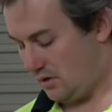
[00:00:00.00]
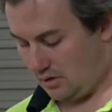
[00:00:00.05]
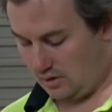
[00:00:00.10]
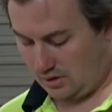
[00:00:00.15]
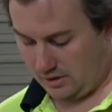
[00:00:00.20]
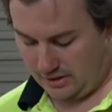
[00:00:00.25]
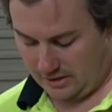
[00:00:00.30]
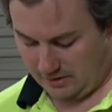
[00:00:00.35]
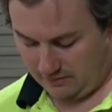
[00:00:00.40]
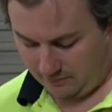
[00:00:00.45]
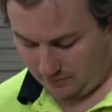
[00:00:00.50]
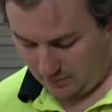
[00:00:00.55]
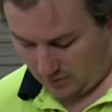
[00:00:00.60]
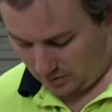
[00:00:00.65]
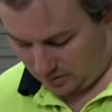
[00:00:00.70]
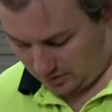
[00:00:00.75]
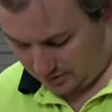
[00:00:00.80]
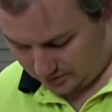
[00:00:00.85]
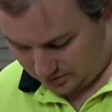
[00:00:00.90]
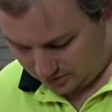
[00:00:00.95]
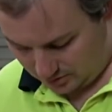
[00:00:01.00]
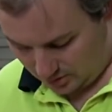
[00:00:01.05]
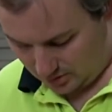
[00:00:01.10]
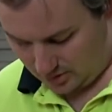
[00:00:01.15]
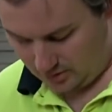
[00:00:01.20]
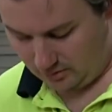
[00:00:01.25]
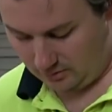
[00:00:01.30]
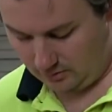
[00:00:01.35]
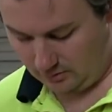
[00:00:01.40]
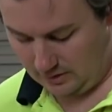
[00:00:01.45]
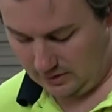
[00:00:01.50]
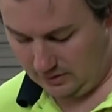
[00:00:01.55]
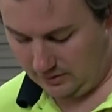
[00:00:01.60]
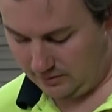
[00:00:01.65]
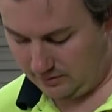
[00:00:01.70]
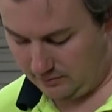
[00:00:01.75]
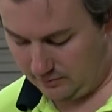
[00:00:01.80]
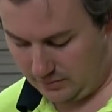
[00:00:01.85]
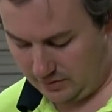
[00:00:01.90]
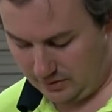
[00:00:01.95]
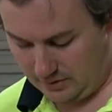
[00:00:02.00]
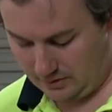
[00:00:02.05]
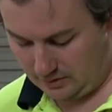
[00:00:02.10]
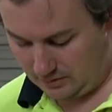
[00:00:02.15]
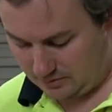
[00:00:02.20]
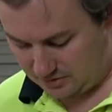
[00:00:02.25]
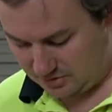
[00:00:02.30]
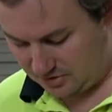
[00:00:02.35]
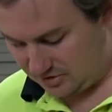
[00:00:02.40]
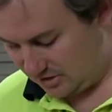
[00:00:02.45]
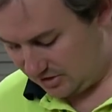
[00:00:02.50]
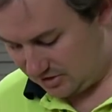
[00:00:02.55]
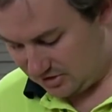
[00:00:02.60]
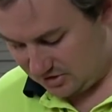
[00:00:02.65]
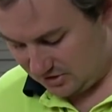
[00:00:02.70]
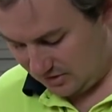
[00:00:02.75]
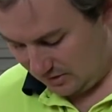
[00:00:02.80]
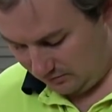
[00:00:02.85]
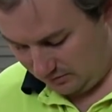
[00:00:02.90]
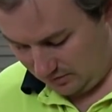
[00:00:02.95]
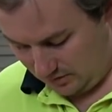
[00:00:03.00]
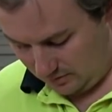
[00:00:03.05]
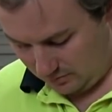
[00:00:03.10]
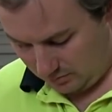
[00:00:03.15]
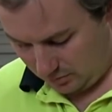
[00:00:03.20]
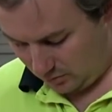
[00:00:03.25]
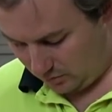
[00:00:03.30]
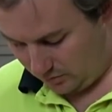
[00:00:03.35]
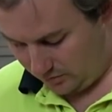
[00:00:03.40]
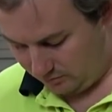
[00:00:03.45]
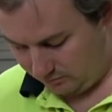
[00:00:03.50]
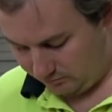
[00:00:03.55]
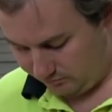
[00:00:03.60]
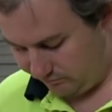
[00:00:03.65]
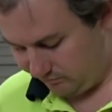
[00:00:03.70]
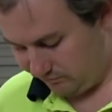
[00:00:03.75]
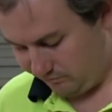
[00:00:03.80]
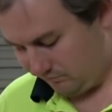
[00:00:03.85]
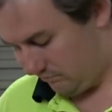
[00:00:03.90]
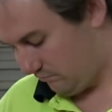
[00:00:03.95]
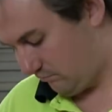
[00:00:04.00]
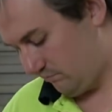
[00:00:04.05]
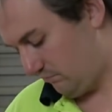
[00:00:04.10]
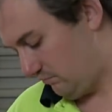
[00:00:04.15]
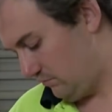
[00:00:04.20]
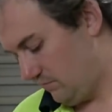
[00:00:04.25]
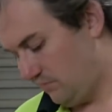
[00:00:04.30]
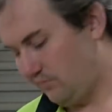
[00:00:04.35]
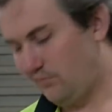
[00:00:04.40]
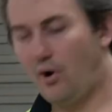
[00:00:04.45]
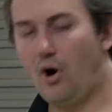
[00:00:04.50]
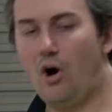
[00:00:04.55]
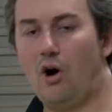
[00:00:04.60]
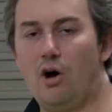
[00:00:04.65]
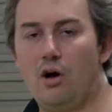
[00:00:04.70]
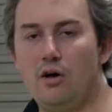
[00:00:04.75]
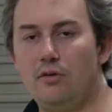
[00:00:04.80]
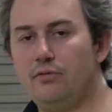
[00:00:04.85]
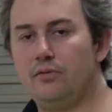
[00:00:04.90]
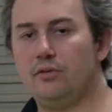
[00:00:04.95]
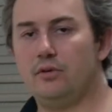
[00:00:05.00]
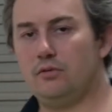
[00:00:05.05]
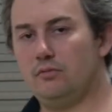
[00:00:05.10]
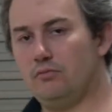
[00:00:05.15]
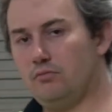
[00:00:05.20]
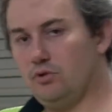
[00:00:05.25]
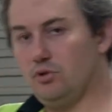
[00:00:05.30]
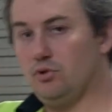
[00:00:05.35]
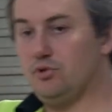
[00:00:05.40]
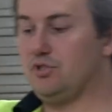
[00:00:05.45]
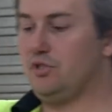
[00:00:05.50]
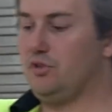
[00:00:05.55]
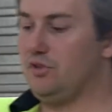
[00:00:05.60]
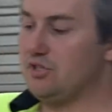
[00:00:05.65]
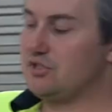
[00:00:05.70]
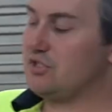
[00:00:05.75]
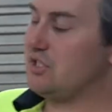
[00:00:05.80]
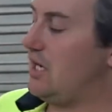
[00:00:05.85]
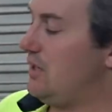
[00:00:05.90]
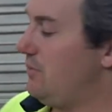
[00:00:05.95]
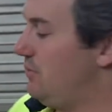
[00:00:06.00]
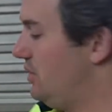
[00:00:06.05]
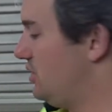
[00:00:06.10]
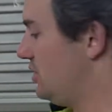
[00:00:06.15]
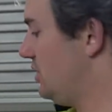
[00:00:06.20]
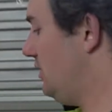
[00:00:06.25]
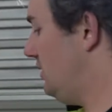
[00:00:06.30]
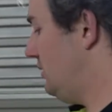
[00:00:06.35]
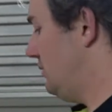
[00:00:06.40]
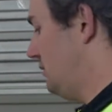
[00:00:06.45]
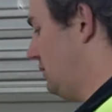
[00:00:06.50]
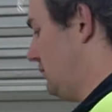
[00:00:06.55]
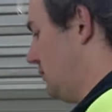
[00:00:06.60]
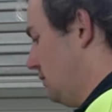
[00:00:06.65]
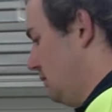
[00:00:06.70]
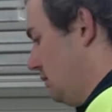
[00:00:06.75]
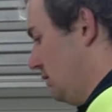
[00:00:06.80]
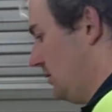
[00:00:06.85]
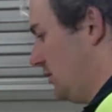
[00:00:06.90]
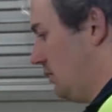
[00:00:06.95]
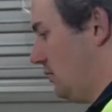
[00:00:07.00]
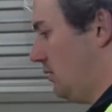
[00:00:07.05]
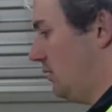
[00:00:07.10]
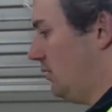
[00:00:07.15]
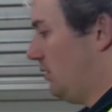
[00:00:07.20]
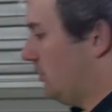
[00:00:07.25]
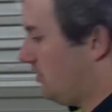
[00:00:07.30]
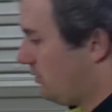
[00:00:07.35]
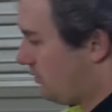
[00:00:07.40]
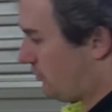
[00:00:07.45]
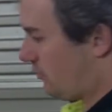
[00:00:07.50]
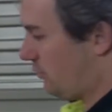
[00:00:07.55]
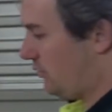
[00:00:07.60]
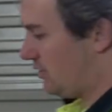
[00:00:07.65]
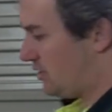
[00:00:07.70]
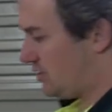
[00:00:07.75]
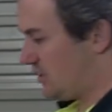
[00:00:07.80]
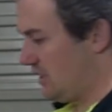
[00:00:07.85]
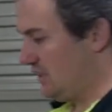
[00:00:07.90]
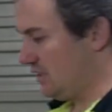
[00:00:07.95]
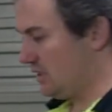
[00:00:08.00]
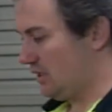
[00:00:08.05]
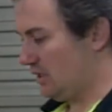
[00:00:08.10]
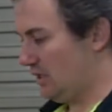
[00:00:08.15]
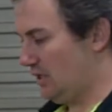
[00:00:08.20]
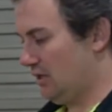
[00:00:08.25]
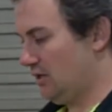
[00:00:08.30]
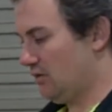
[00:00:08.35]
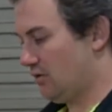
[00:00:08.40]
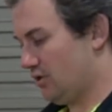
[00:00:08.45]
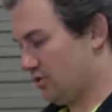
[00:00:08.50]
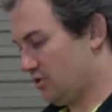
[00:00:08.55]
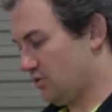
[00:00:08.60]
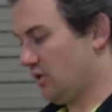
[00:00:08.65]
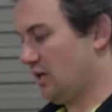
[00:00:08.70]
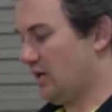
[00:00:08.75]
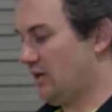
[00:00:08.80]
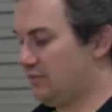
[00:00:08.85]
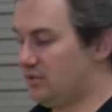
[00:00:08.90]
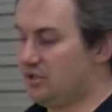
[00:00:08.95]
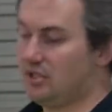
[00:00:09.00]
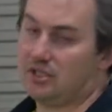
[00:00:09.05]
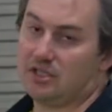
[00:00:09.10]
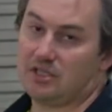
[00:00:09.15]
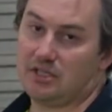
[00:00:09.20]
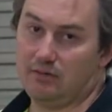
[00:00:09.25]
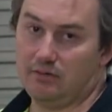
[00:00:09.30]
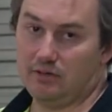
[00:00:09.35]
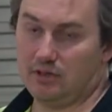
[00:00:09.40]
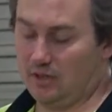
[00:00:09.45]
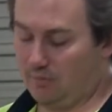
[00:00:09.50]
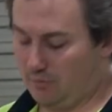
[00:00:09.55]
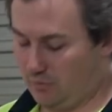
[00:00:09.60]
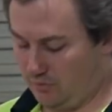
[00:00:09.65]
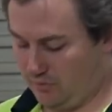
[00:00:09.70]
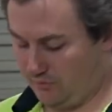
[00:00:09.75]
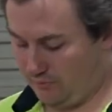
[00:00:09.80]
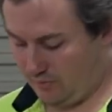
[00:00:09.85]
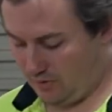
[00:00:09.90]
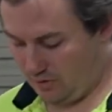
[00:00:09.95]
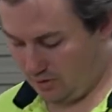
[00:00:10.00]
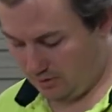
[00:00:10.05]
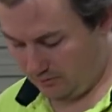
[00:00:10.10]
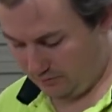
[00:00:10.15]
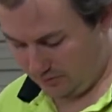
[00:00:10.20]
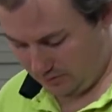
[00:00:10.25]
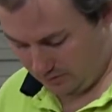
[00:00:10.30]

I have my style length at being 670.5 using this tape measure. Through the centre here I should have 670.5.